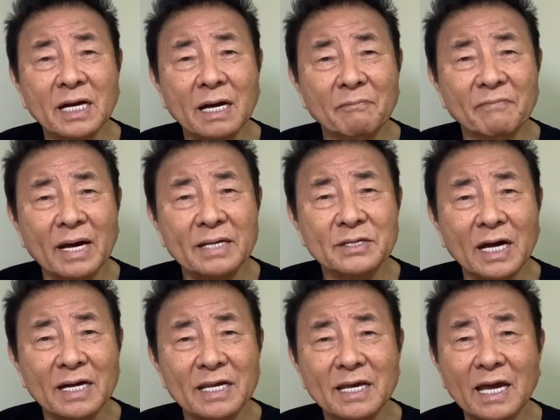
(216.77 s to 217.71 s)

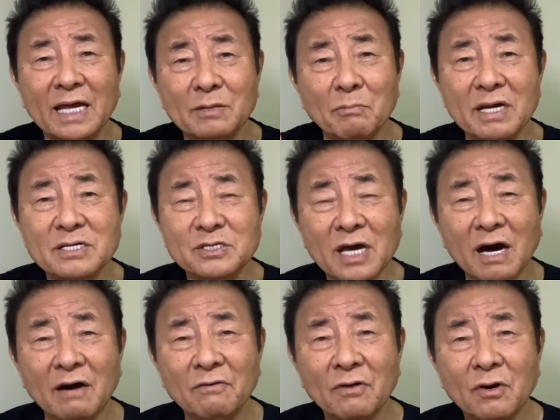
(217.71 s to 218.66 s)
Vitali and
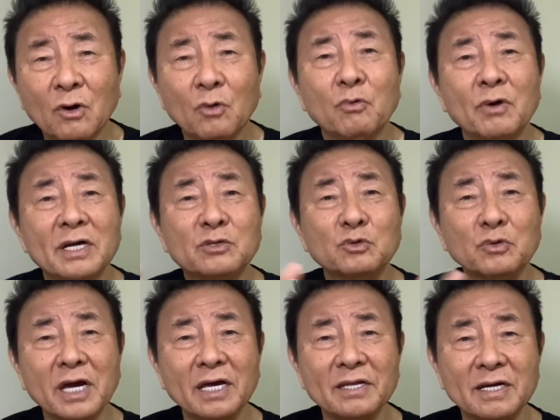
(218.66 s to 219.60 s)
myself were
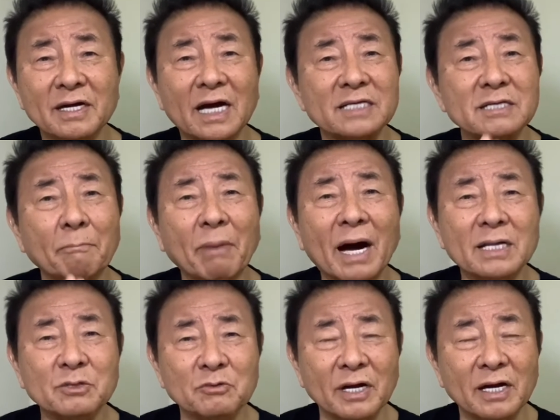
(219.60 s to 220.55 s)
together as a
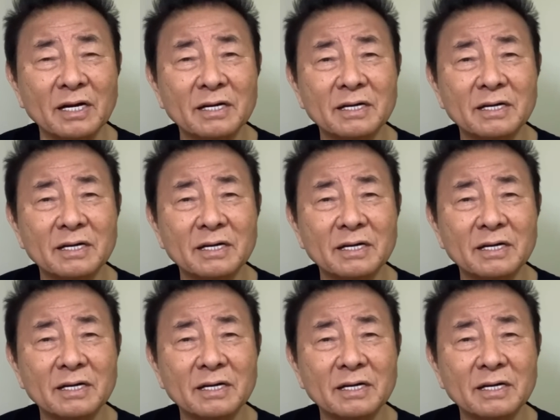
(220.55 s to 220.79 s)
partner